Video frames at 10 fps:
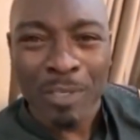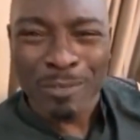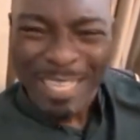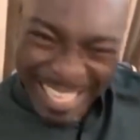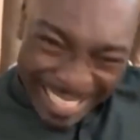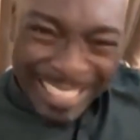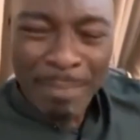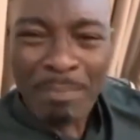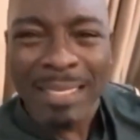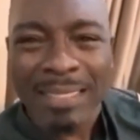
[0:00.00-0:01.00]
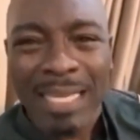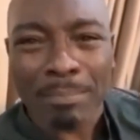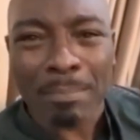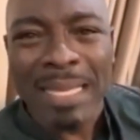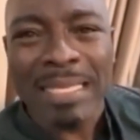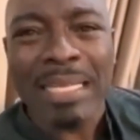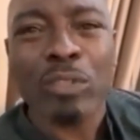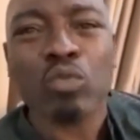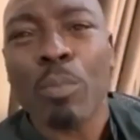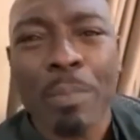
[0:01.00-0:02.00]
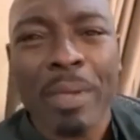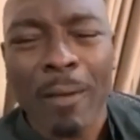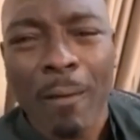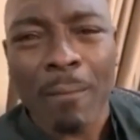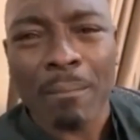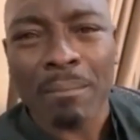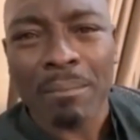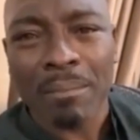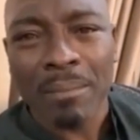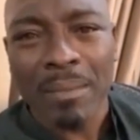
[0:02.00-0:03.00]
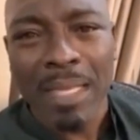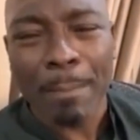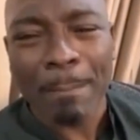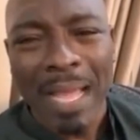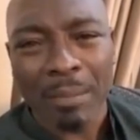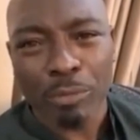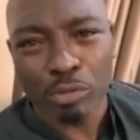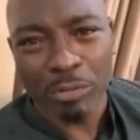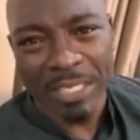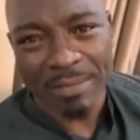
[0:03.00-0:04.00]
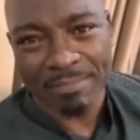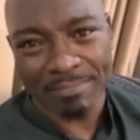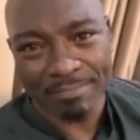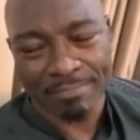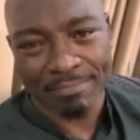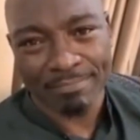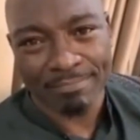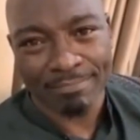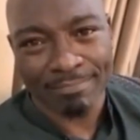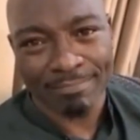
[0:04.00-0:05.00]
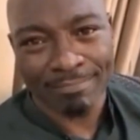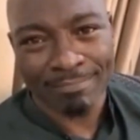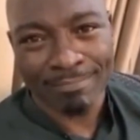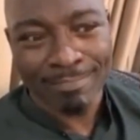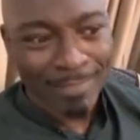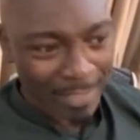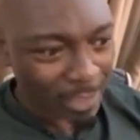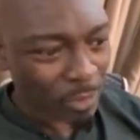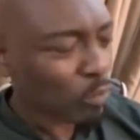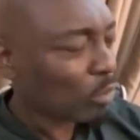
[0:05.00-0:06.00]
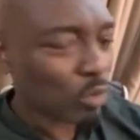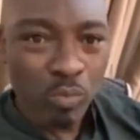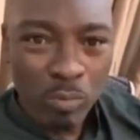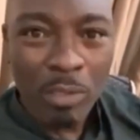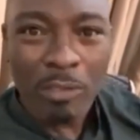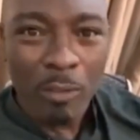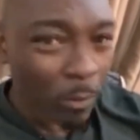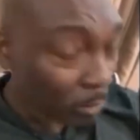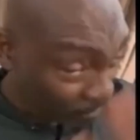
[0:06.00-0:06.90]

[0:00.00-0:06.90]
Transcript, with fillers: reclaiming that mandate will become a pipe dream. This was what all